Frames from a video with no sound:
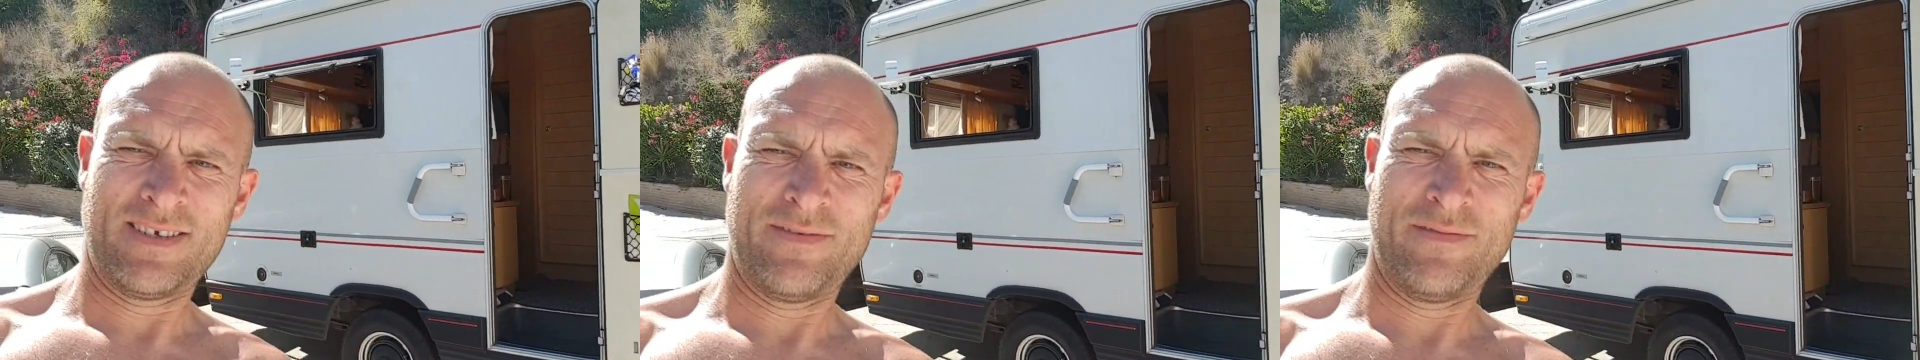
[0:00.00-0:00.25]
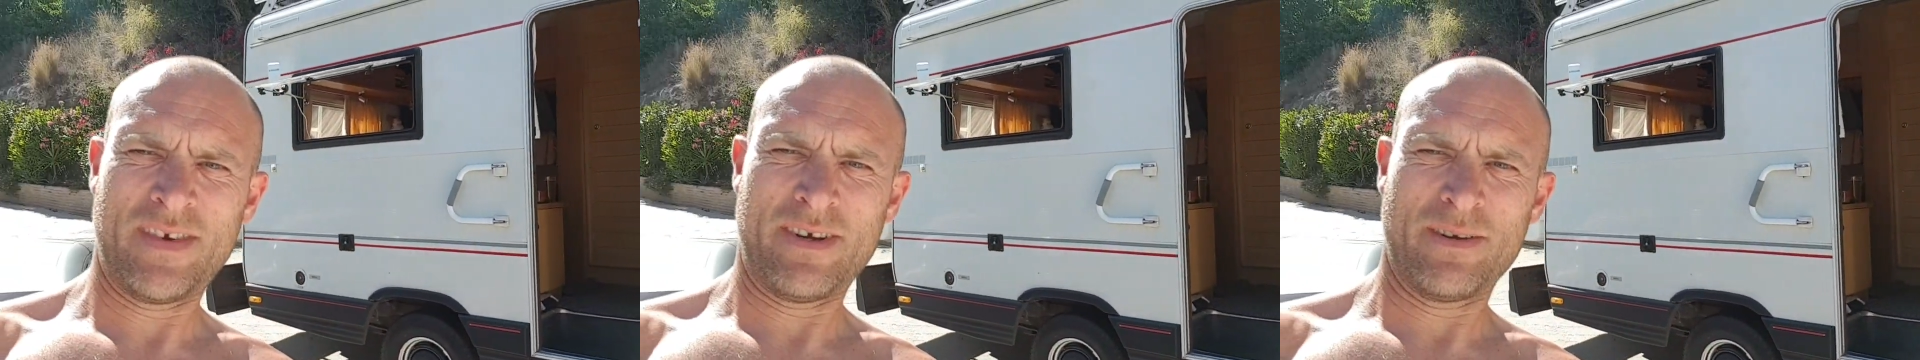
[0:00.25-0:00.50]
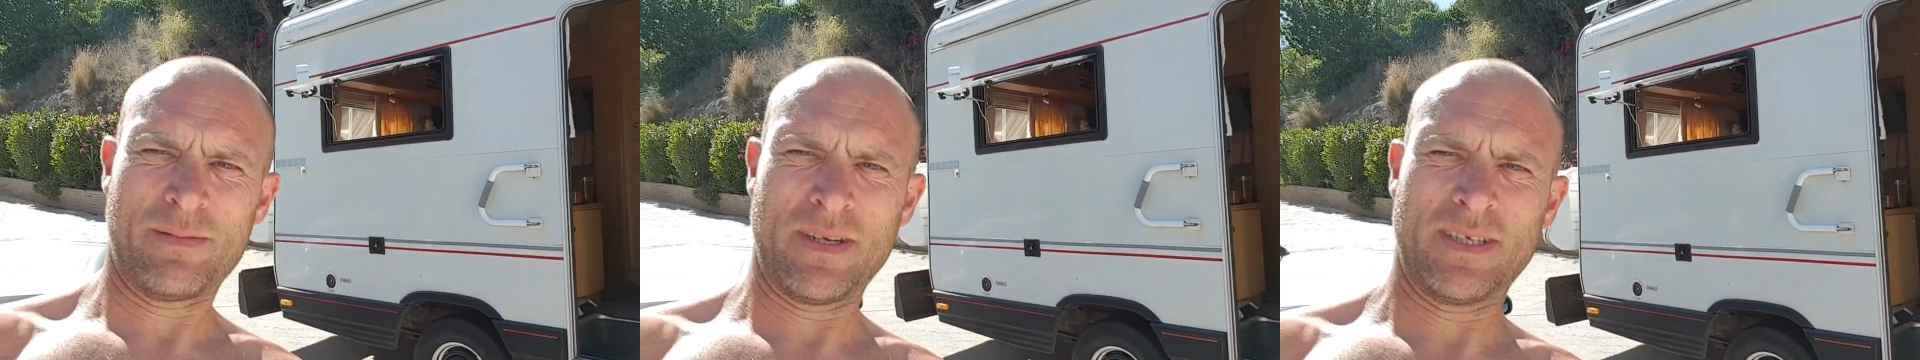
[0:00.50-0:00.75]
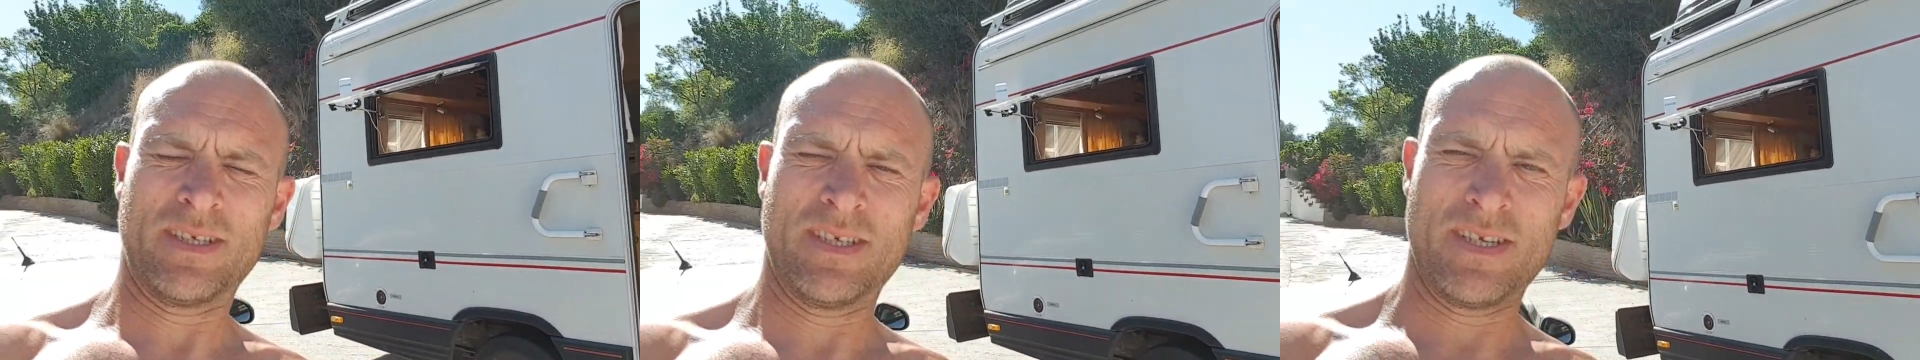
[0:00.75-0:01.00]
various
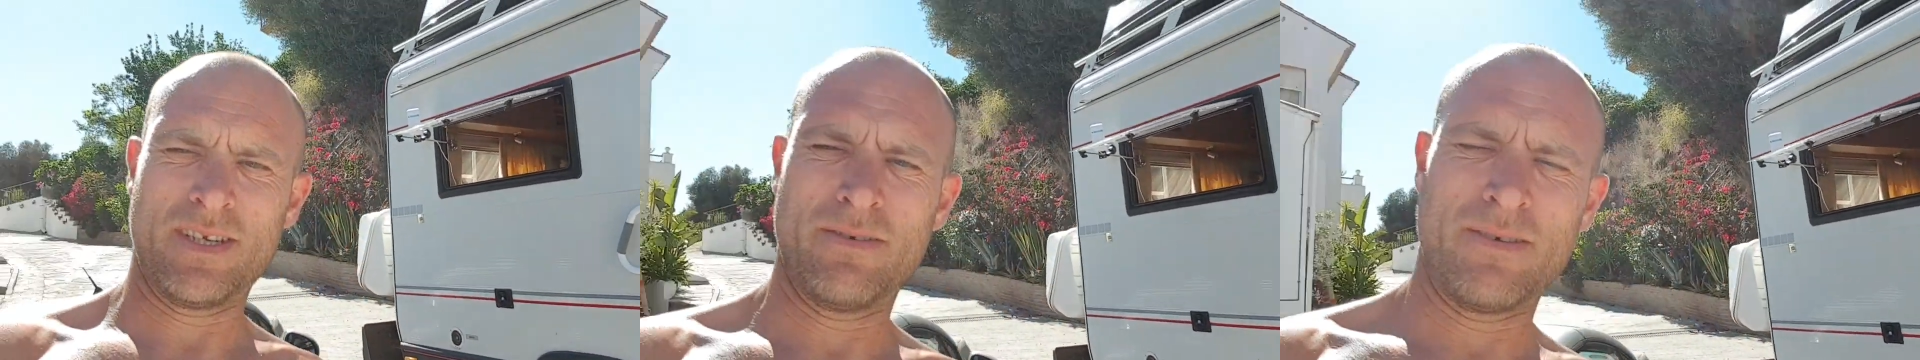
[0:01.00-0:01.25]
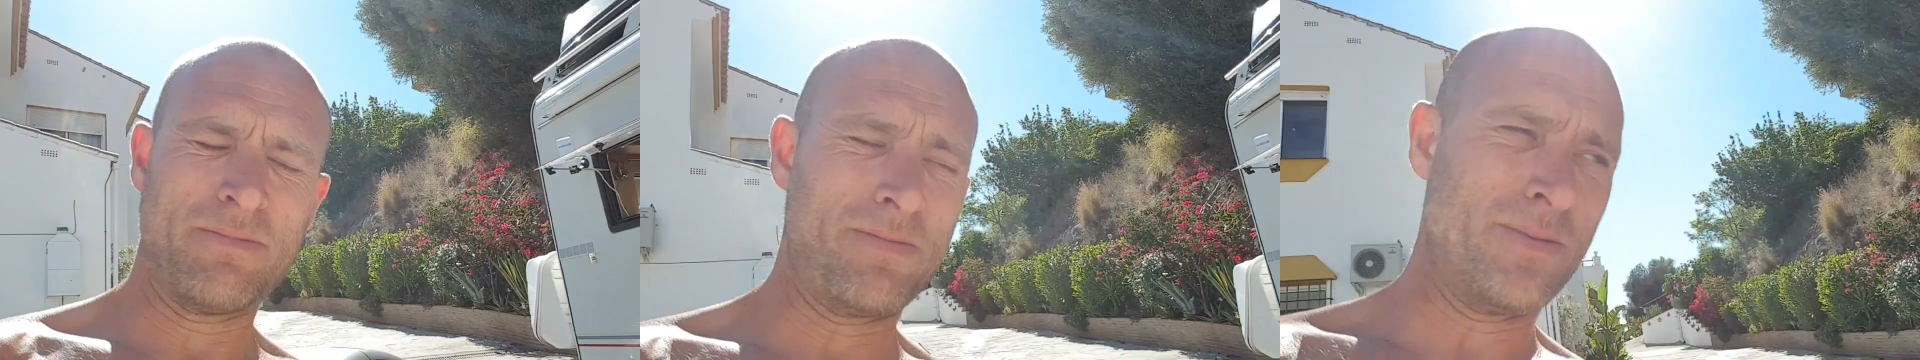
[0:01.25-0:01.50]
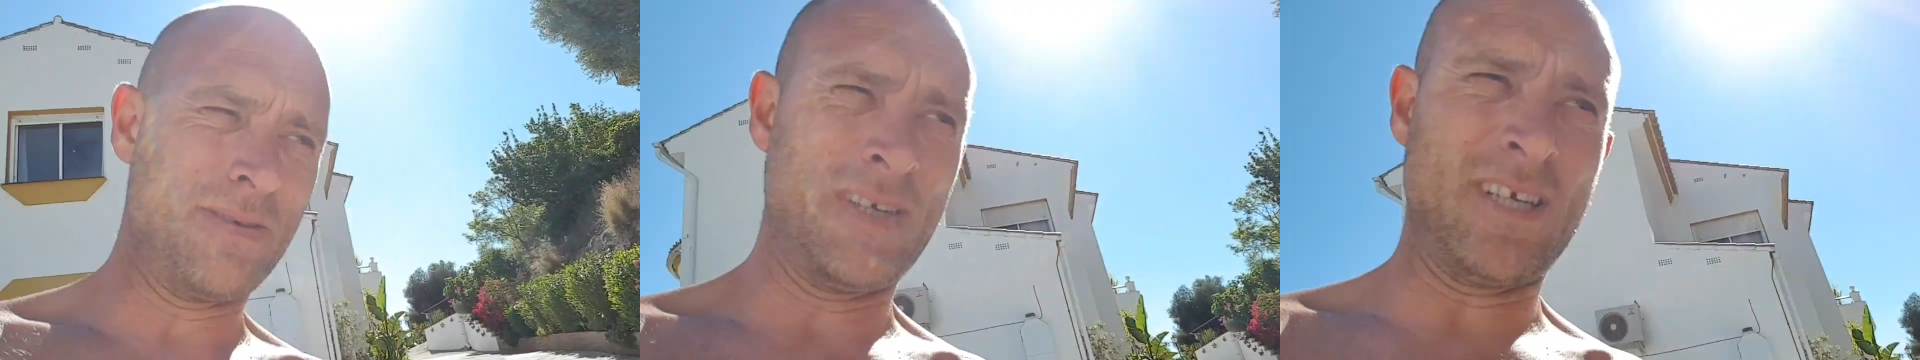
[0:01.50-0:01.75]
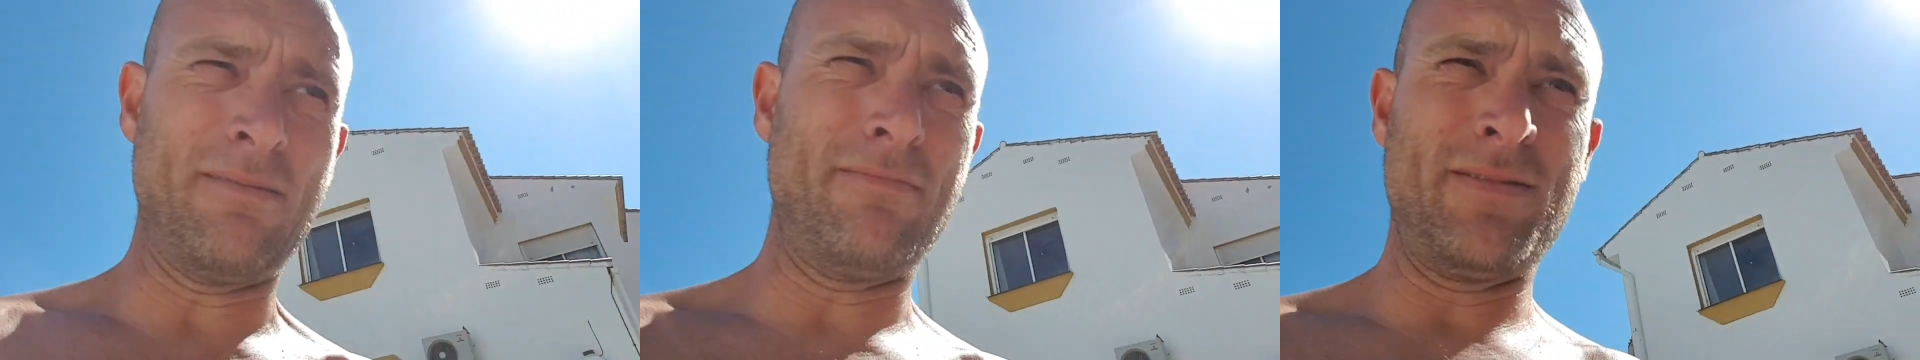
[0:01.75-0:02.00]
places in Europe.
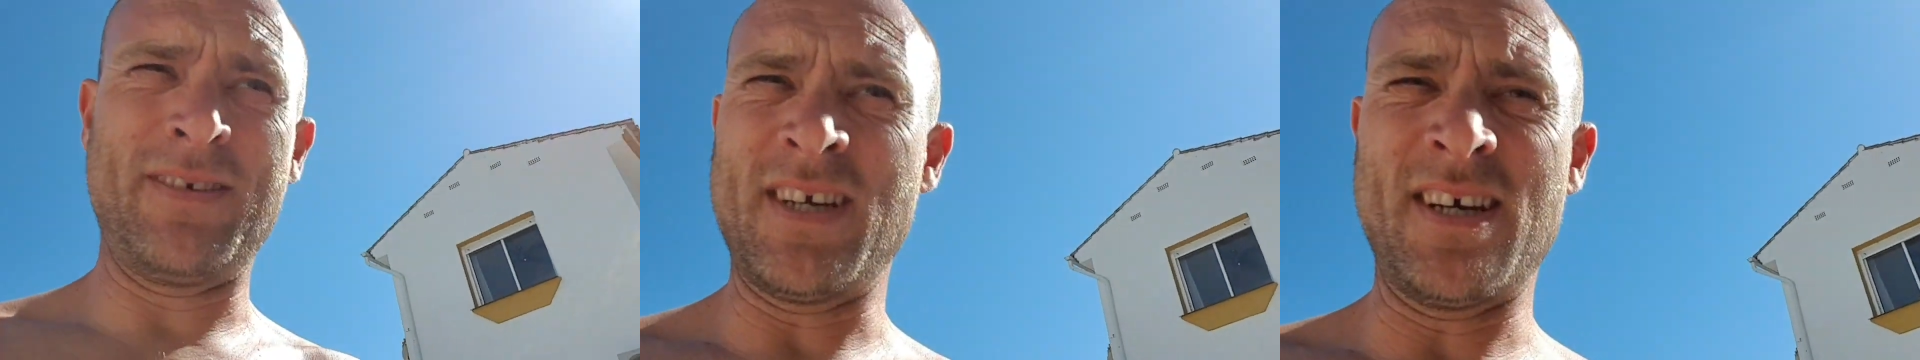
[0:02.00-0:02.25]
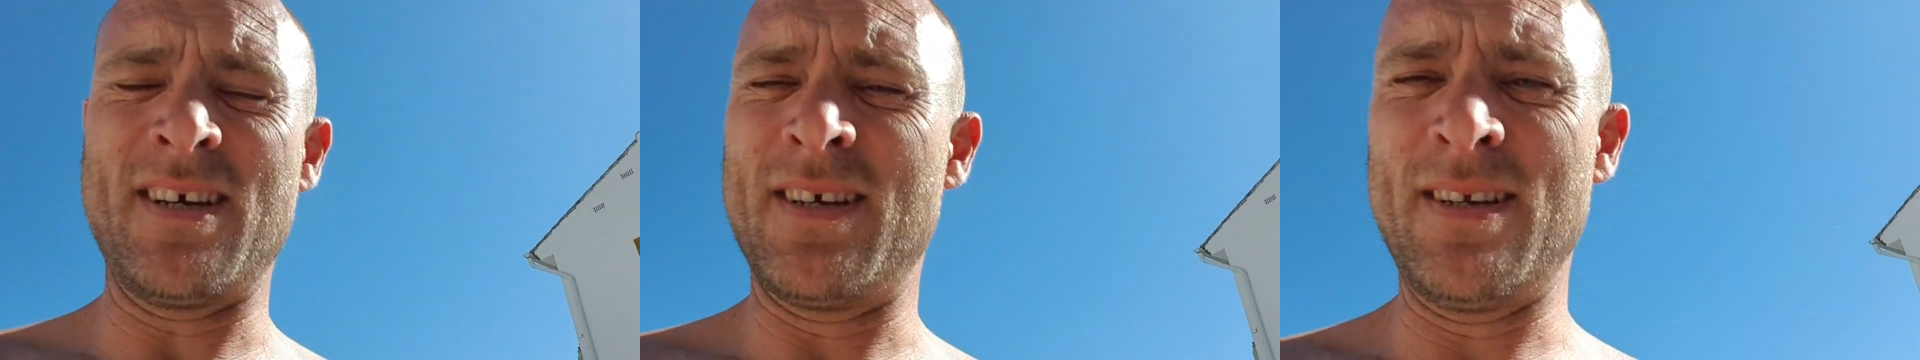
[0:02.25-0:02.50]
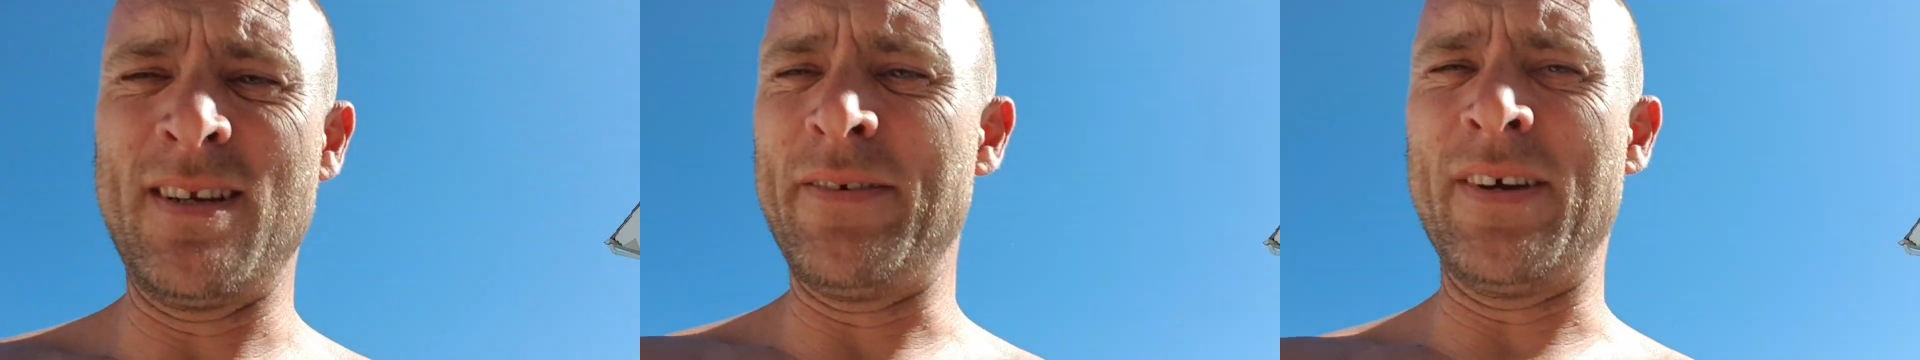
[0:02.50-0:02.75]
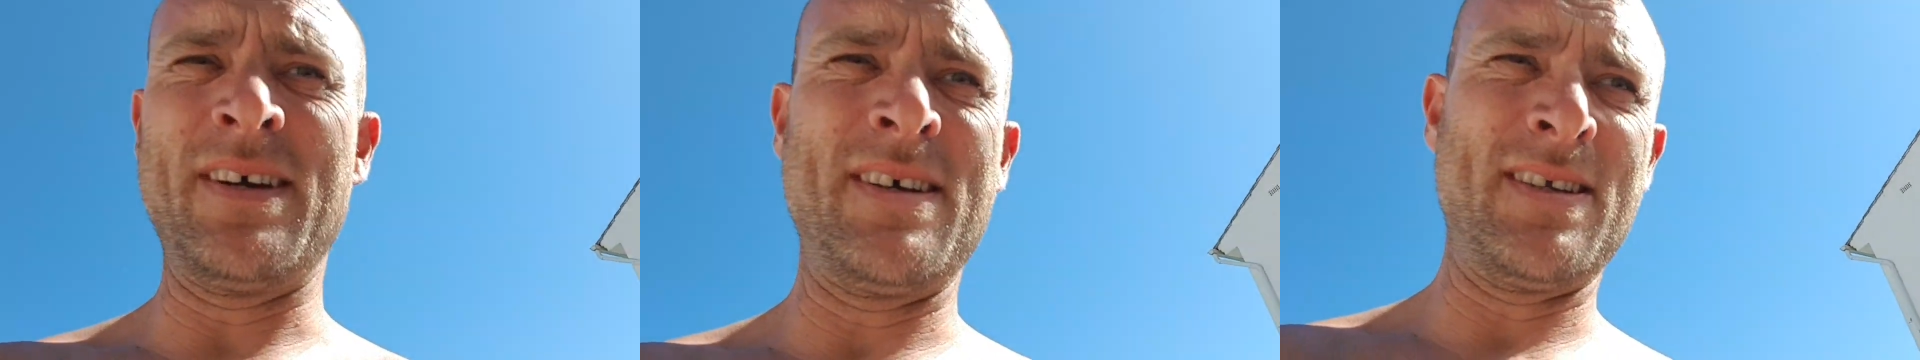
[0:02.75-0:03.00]
Yeah, love
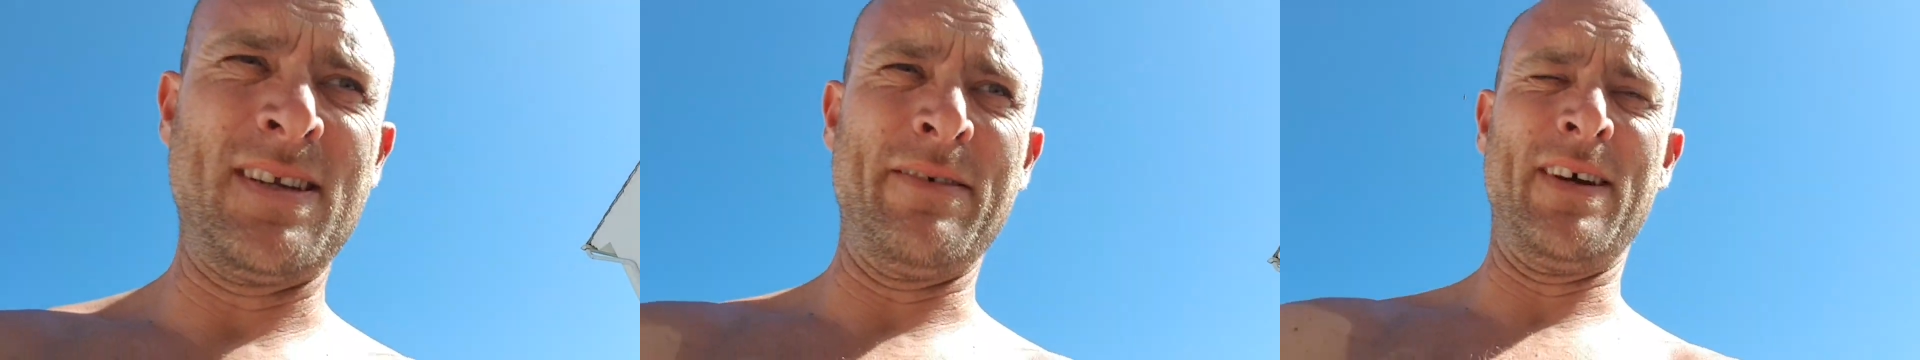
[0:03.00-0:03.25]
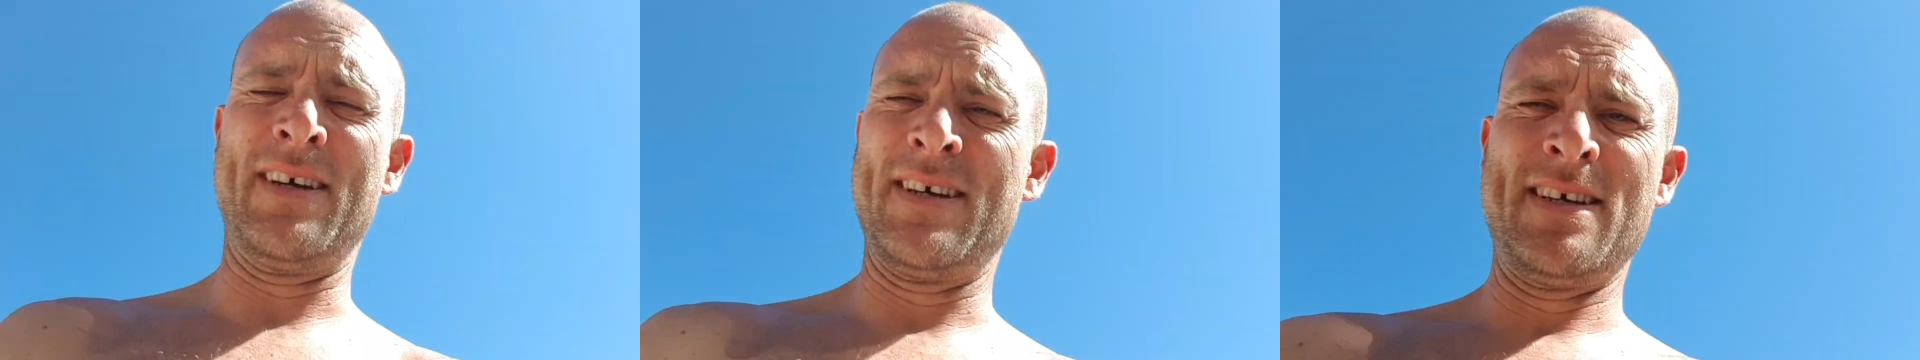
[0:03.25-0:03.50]
it, love it.